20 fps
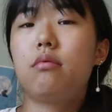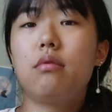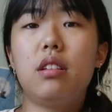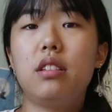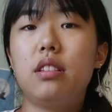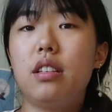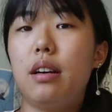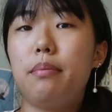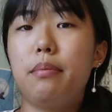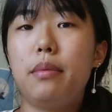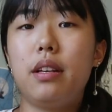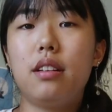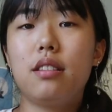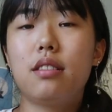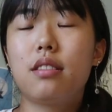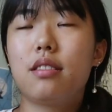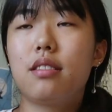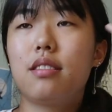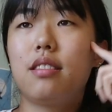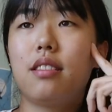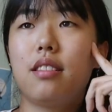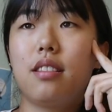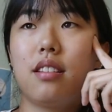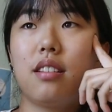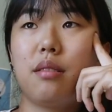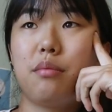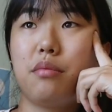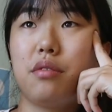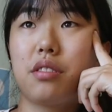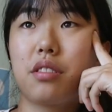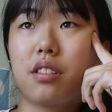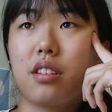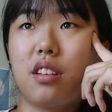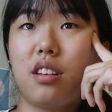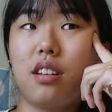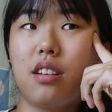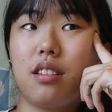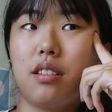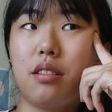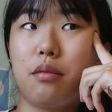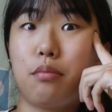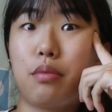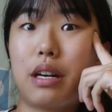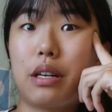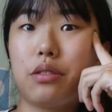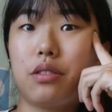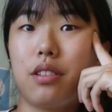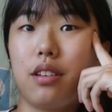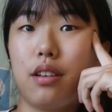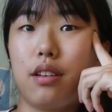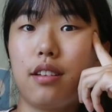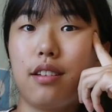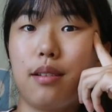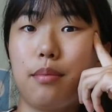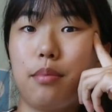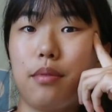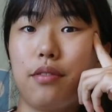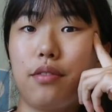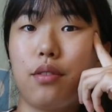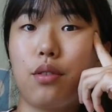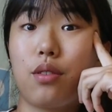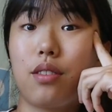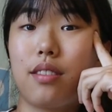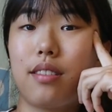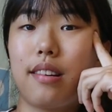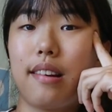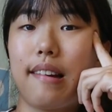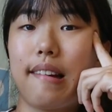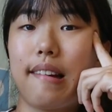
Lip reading: in 10 minutes. I'm just gonna browse the internet before.